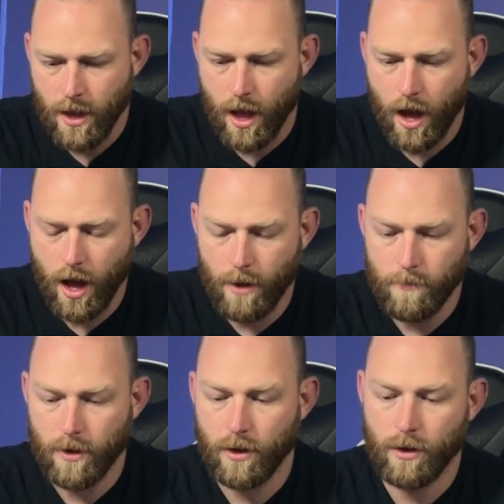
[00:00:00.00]

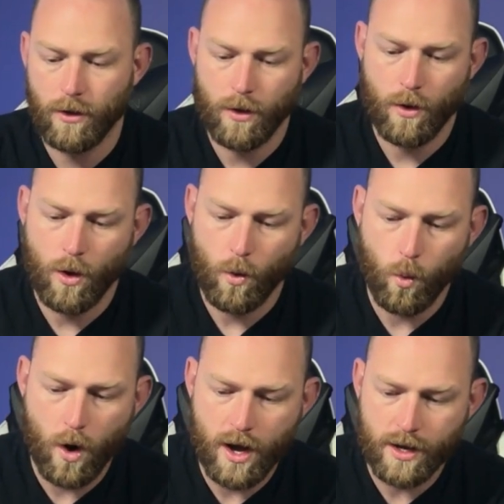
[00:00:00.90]
One
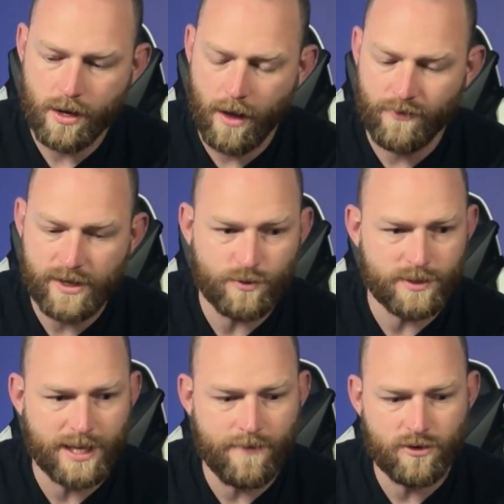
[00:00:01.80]
of these was
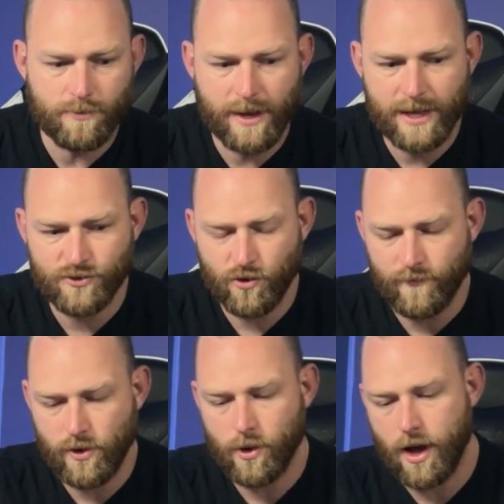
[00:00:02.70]
given to me as a
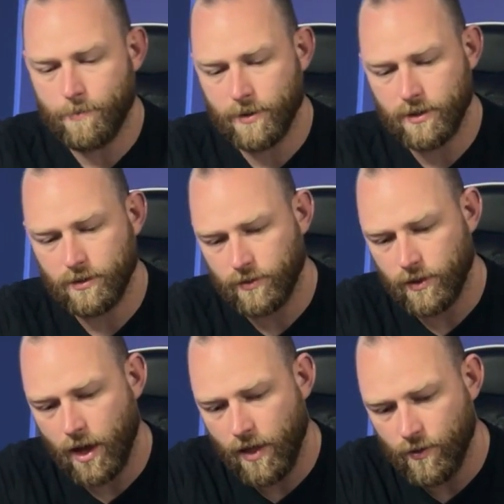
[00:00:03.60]
review copy.
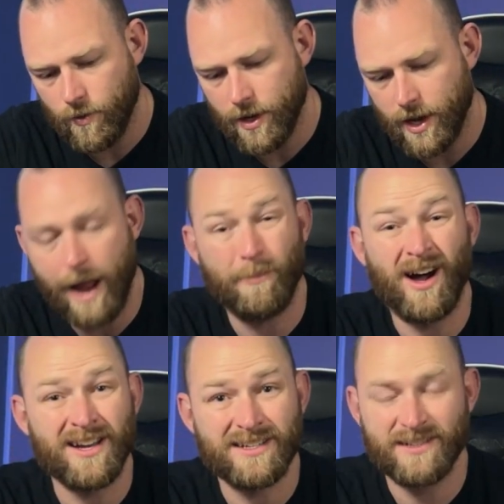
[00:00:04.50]
The other one I
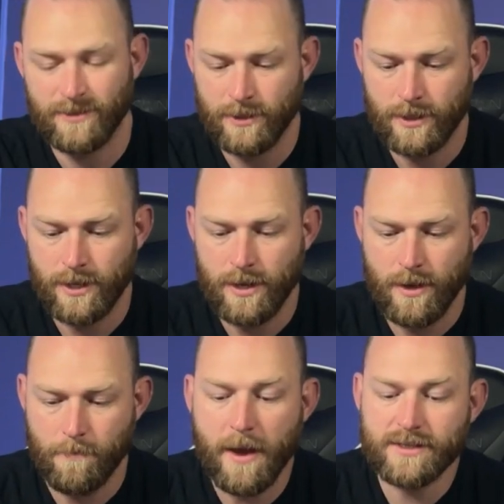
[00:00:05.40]
bought.
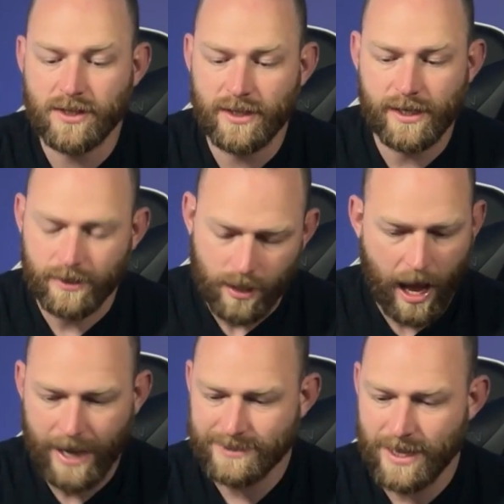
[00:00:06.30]
Basically,
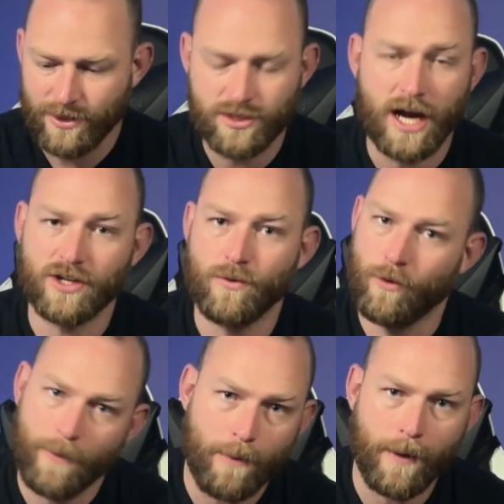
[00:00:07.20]
I sat there, talked to him
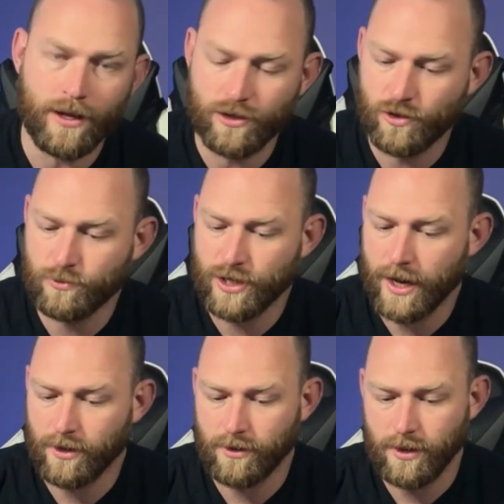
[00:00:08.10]
about my YouTube
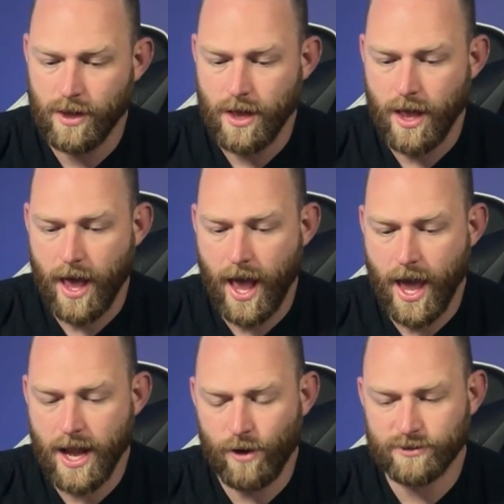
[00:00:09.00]
channel,
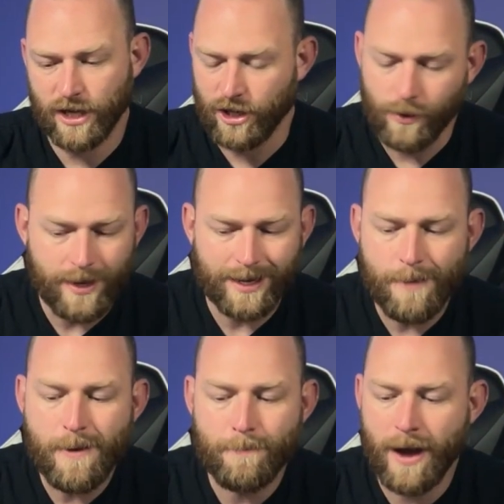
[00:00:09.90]
and I was like, you know what? Let
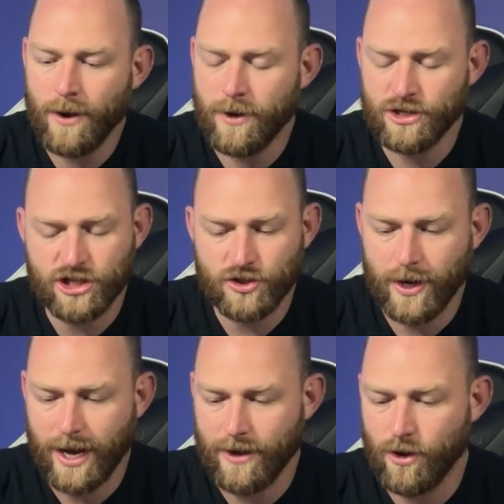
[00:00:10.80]
me buy one just so I
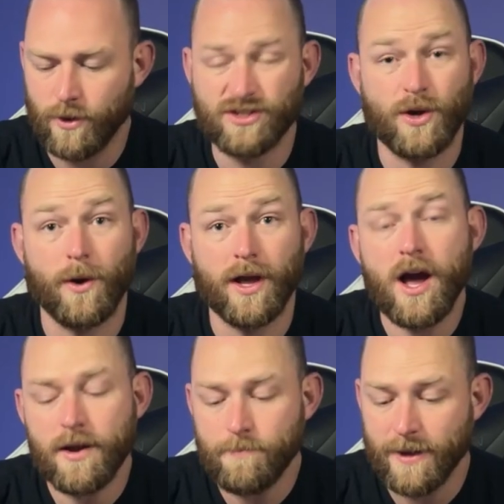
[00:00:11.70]
kind of know what's going
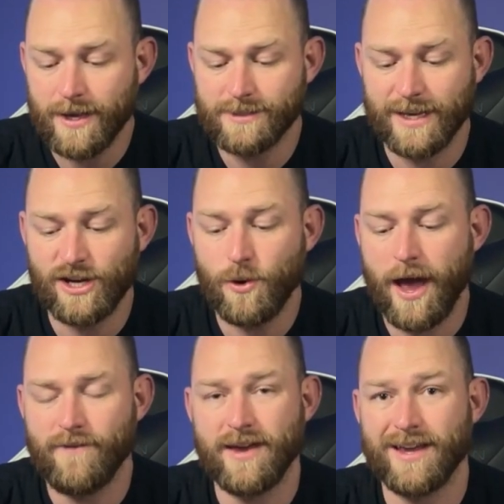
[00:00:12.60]
on, because they do
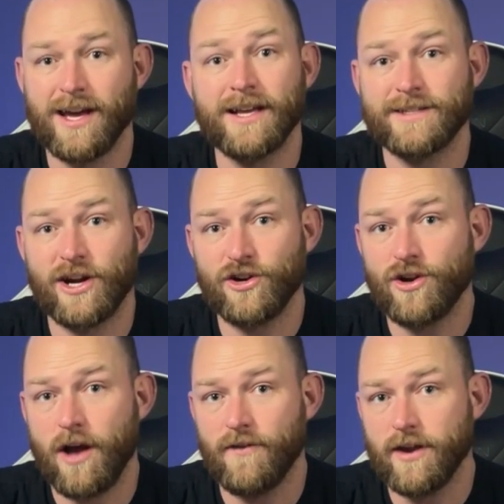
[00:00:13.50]
have a Kickstarter
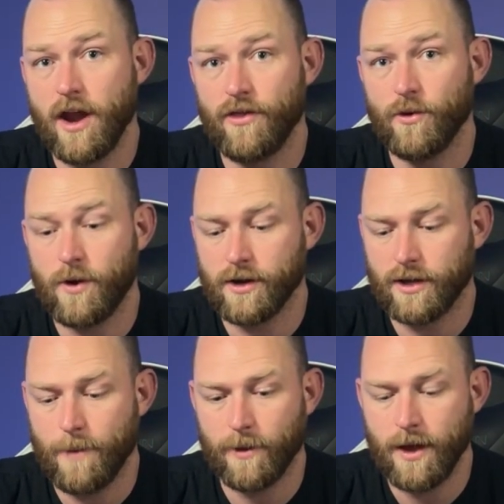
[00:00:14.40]
of another one
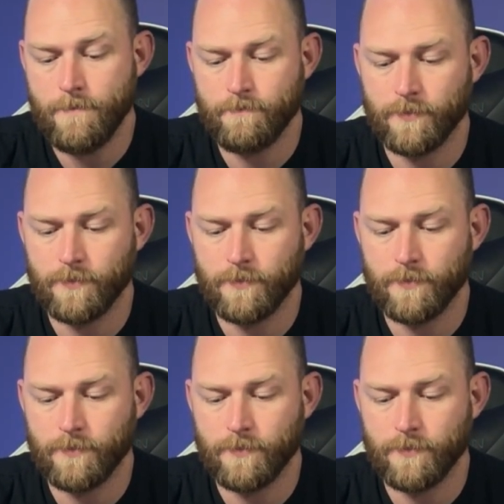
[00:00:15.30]
coming up.